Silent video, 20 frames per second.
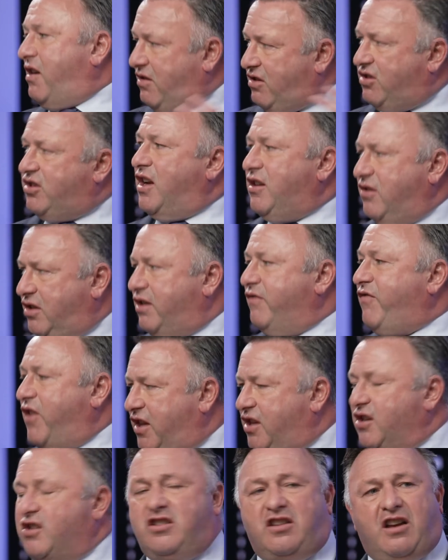tons of
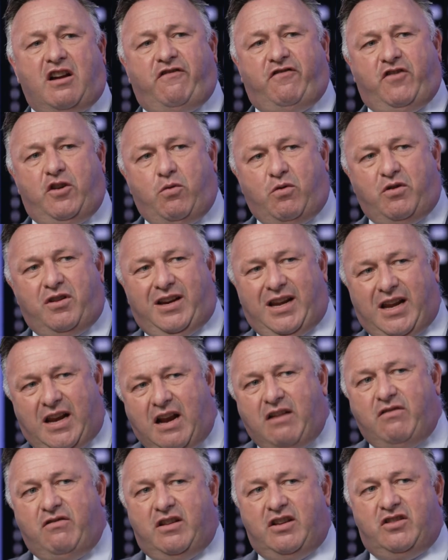other stuff you want to get
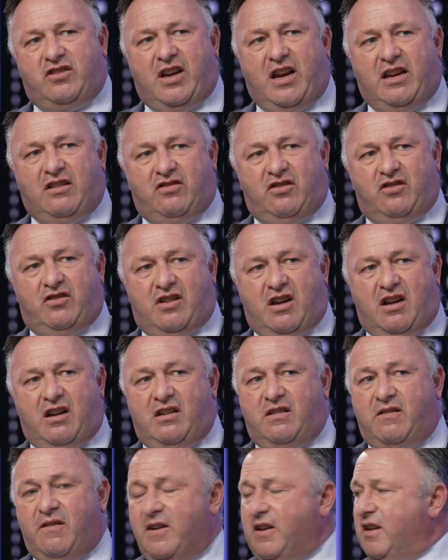out of this
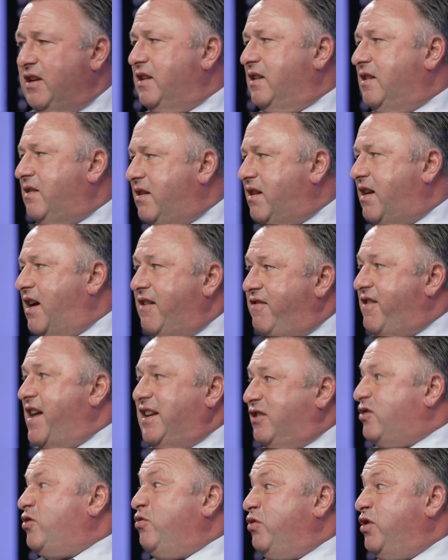exercise. And
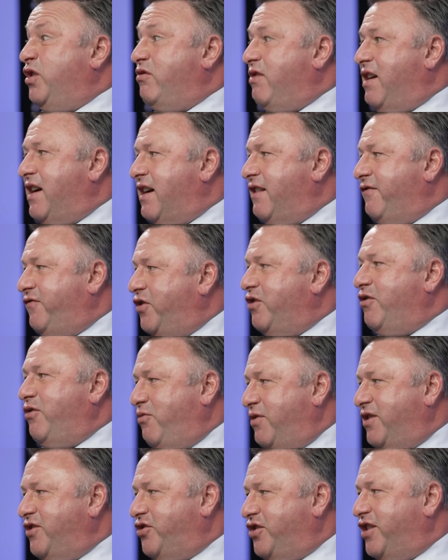that's all you have. You're a
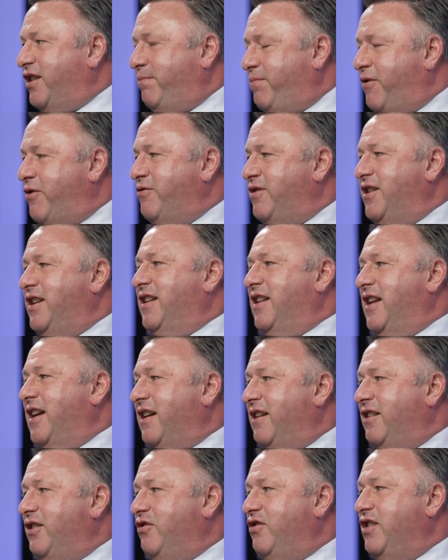one-trick pony
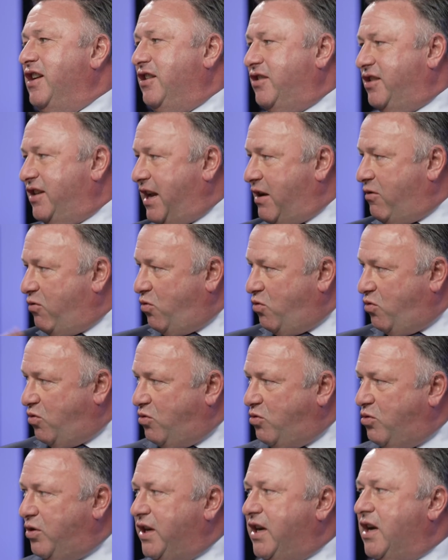there. You need to get
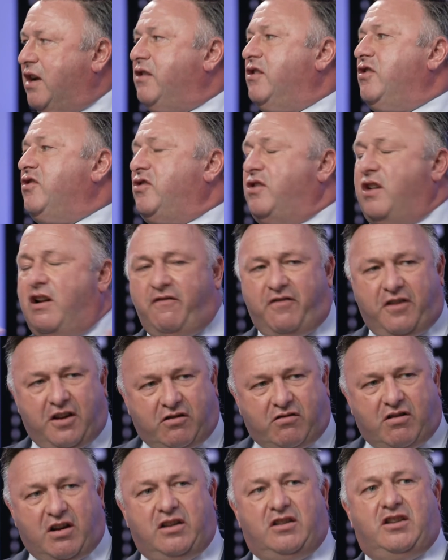all the other stuff, the
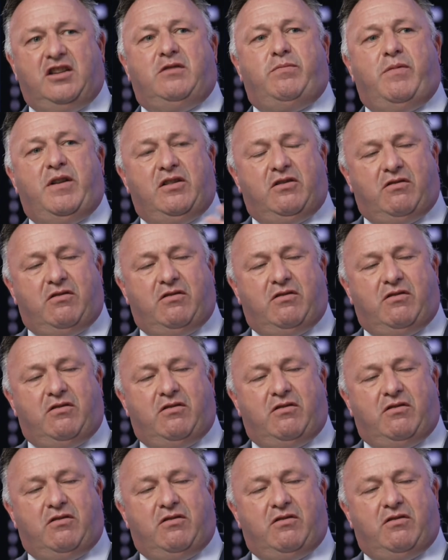crisis mode.